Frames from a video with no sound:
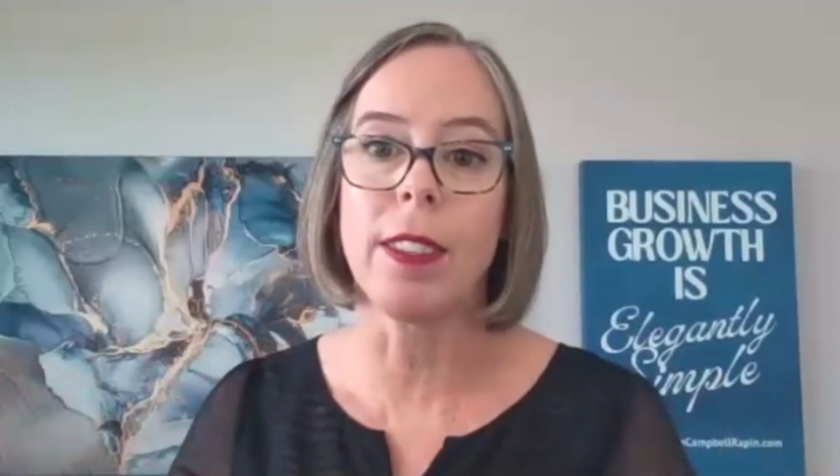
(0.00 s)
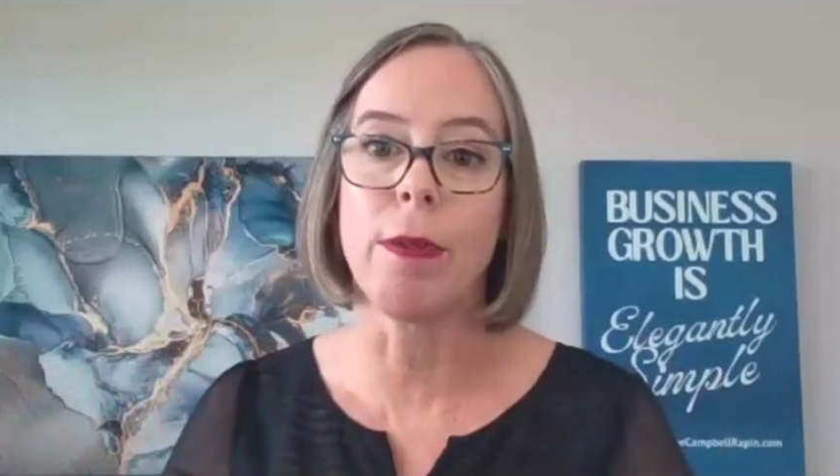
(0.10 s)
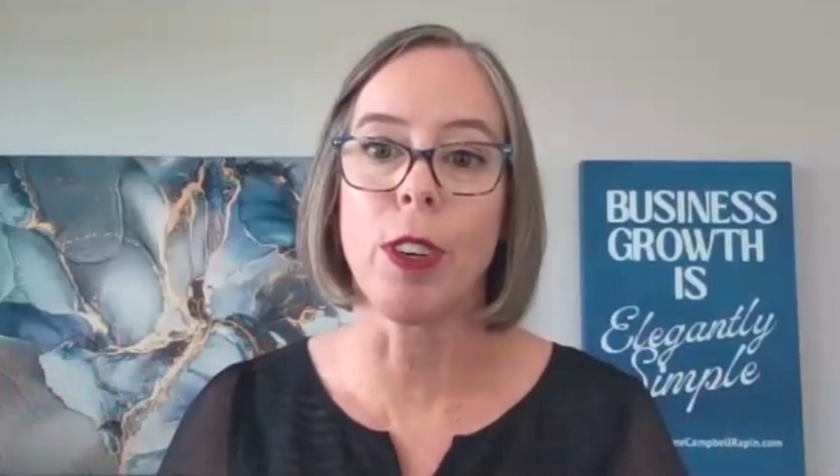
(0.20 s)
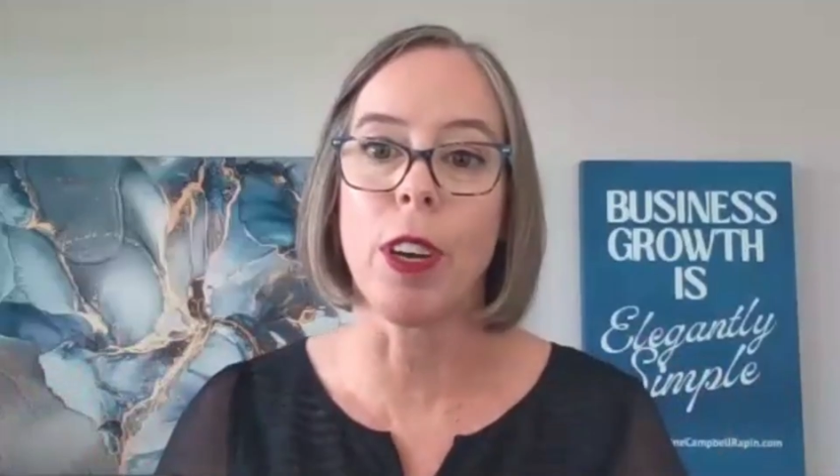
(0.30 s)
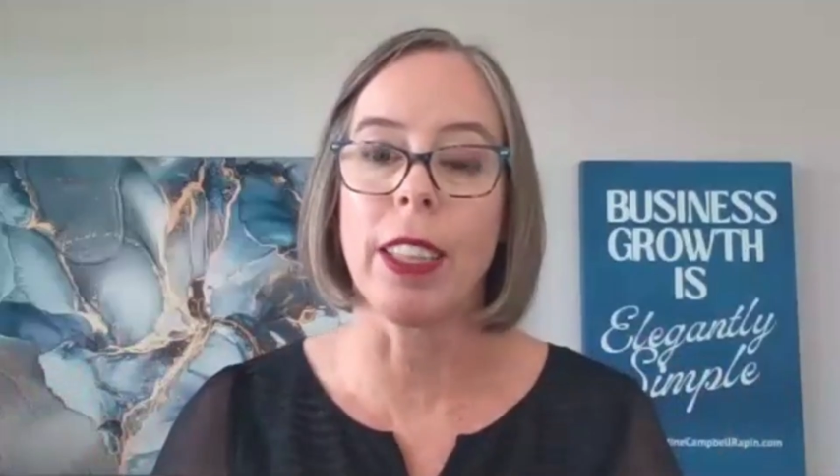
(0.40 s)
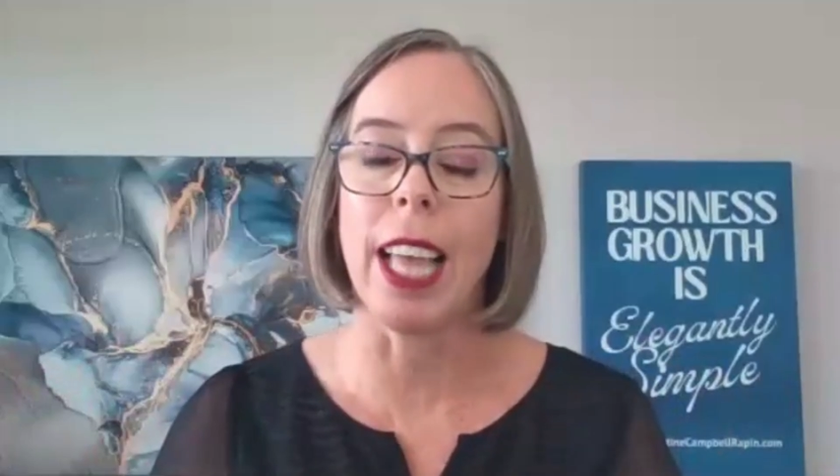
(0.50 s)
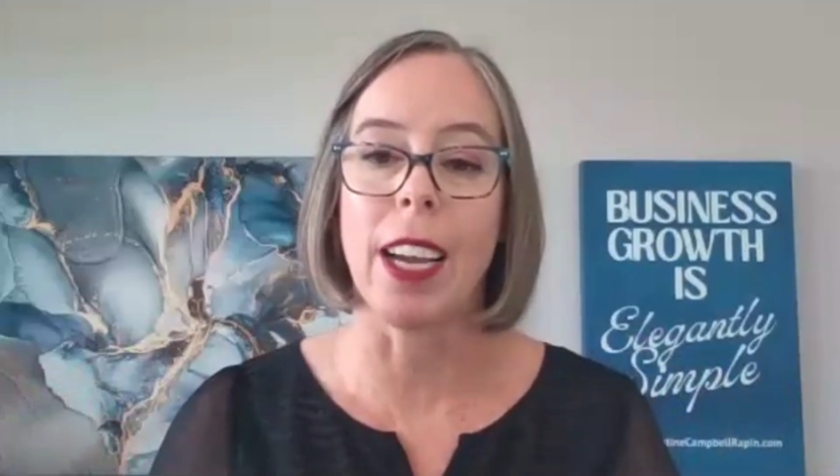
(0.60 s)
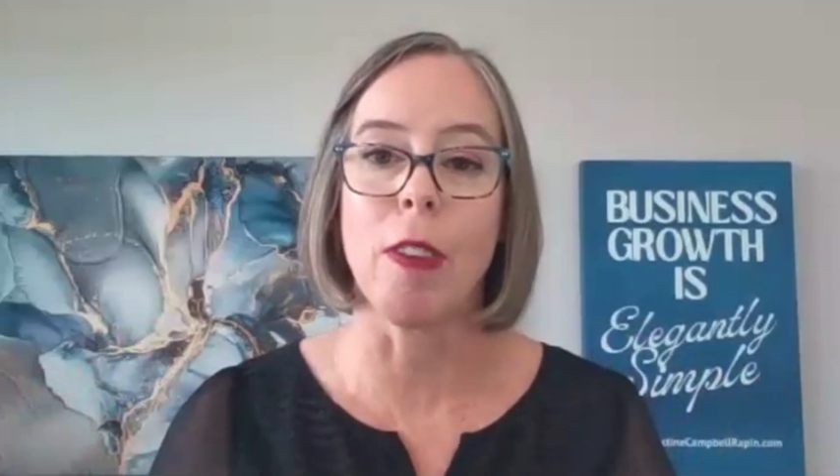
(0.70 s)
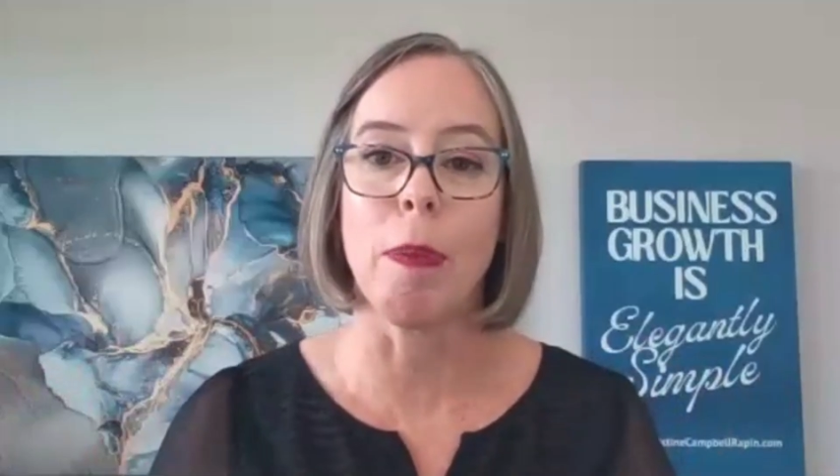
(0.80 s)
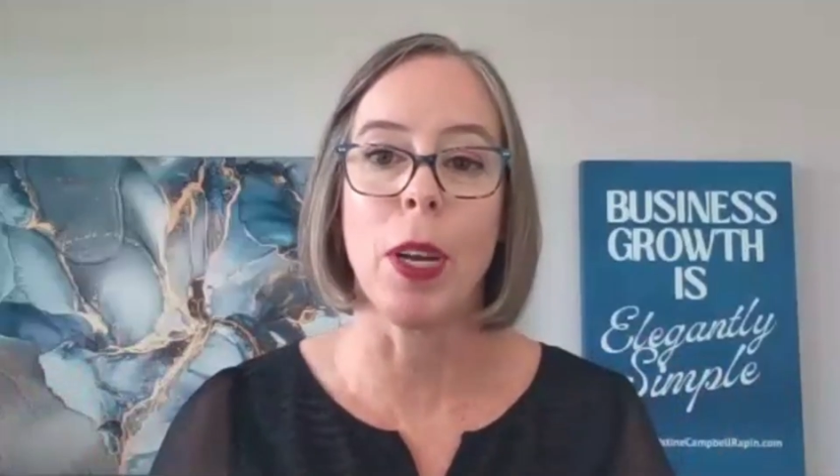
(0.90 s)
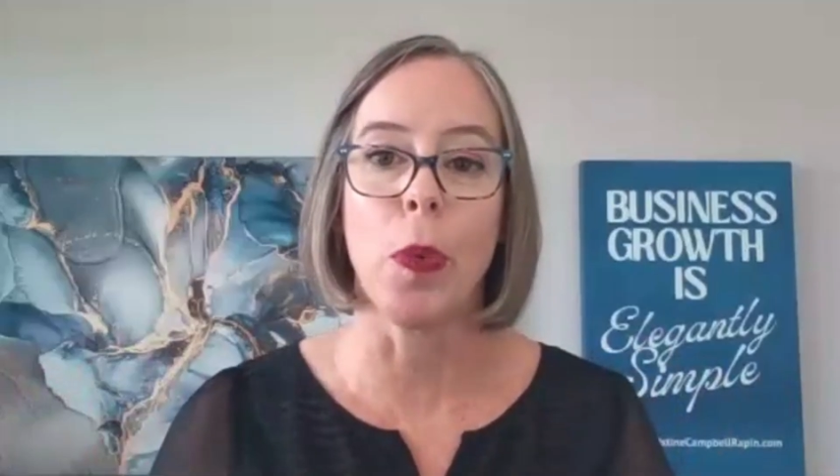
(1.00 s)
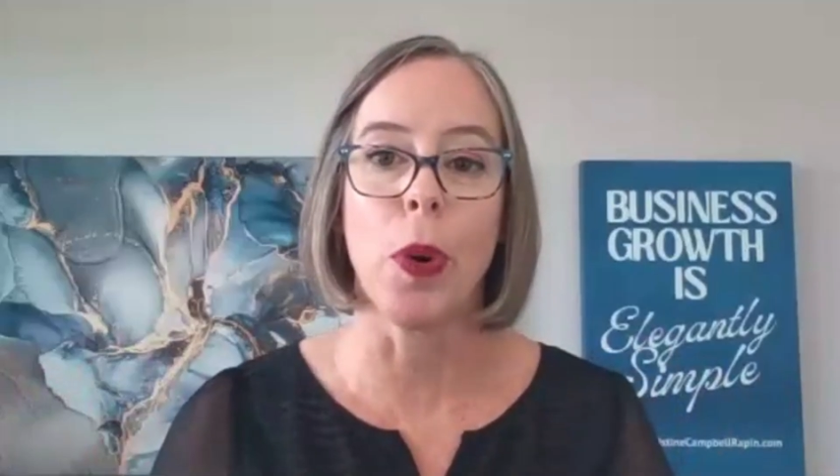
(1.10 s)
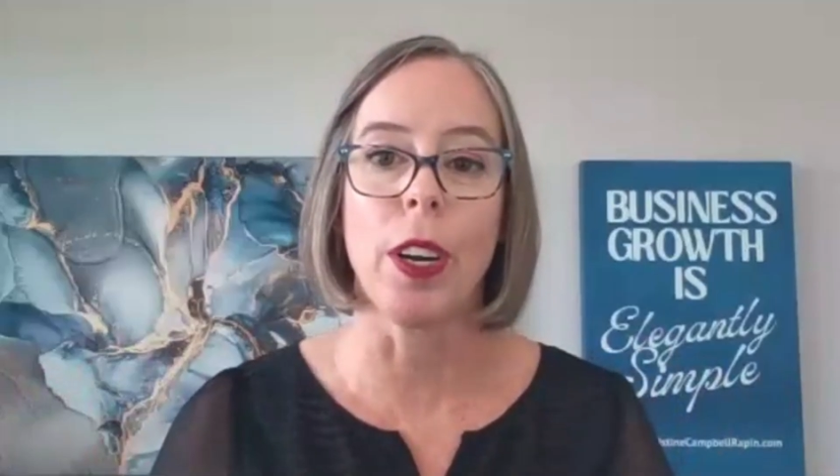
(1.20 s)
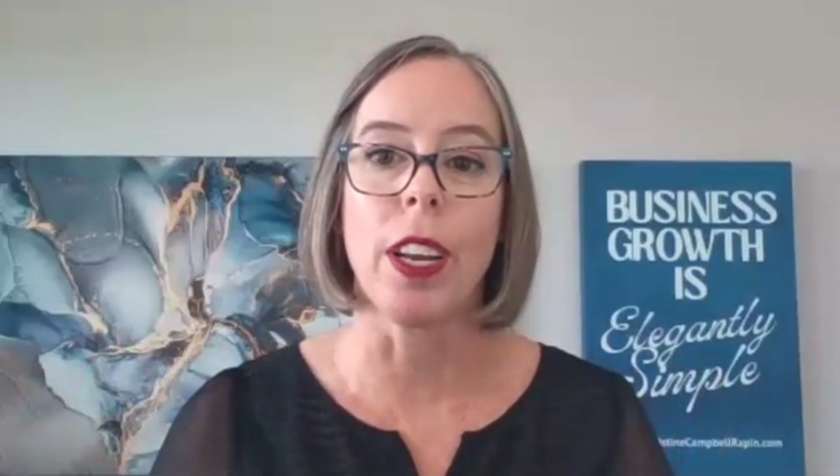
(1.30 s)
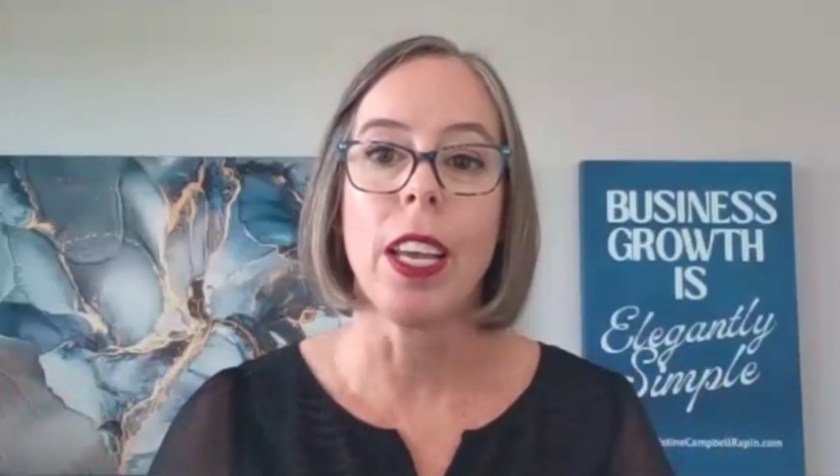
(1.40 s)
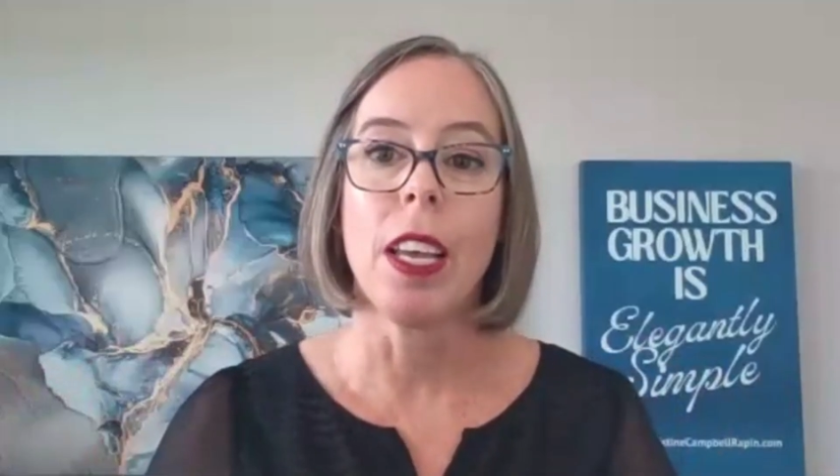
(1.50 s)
for a lack of a better word.